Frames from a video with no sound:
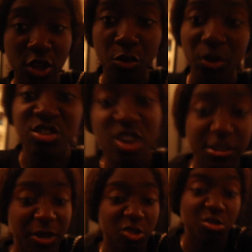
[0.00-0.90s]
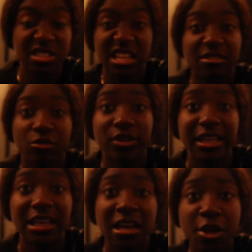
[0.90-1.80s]
though when you go to McDonald's, they're never
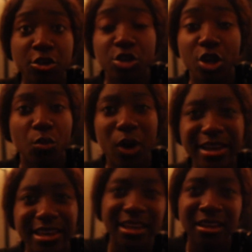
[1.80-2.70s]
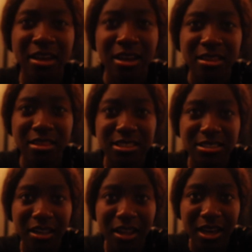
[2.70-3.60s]
really, you know, working. This
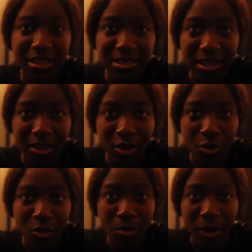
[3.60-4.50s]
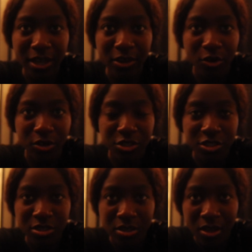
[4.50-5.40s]
lighting, oh my
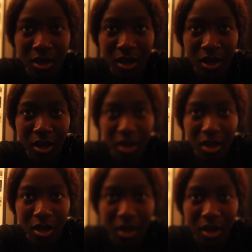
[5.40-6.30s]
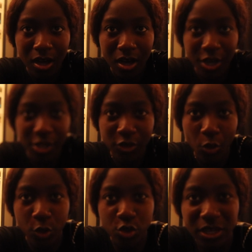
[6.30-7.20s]
gosh. I don't even know
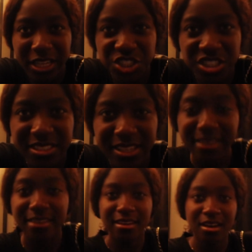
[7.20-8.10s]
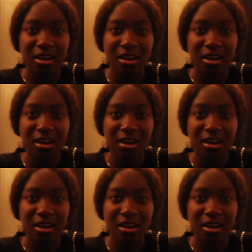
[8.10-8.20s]
what you can actually see.